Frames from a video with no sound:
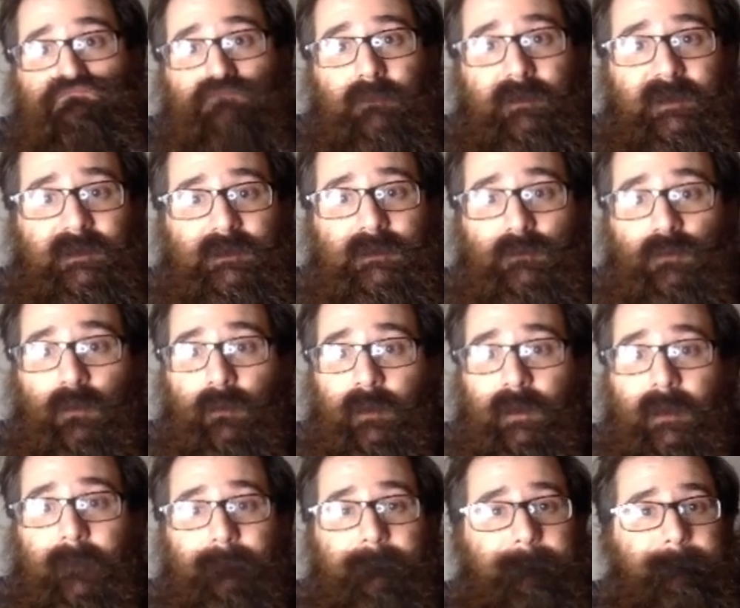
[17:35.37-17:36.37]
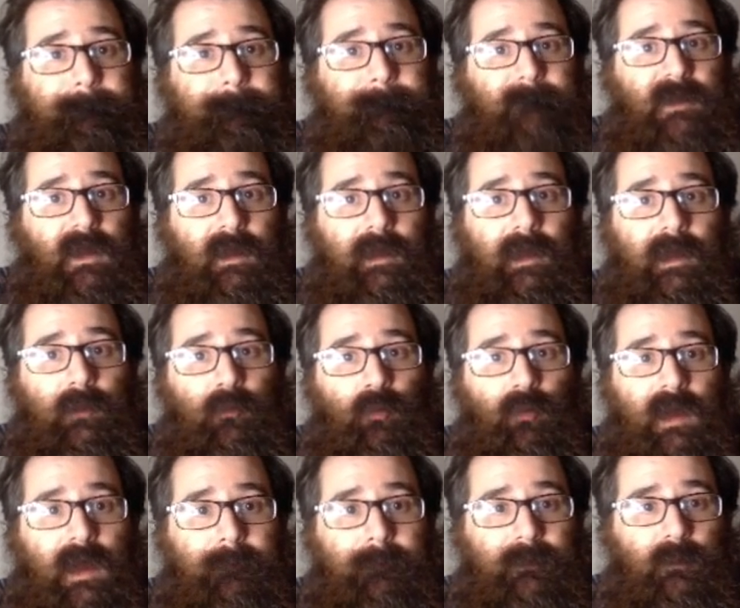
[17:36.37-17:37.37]
this is what we get, and we're
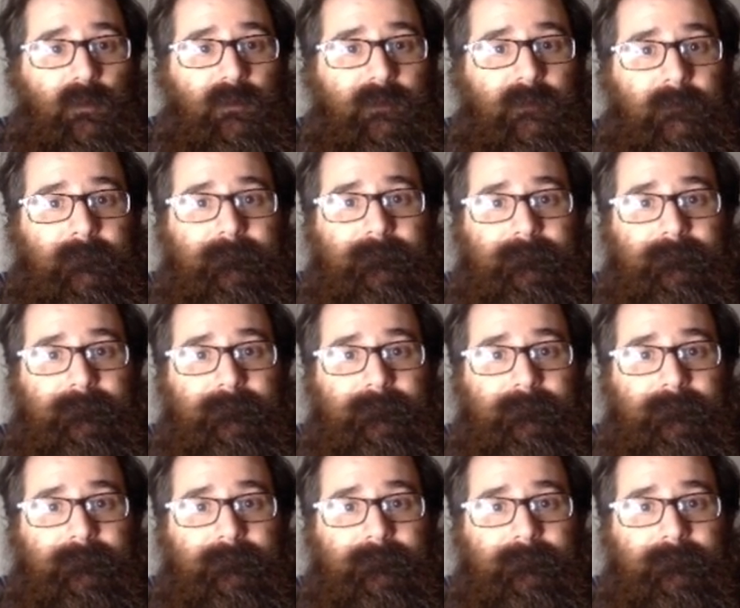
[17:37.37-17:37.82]
happy with it.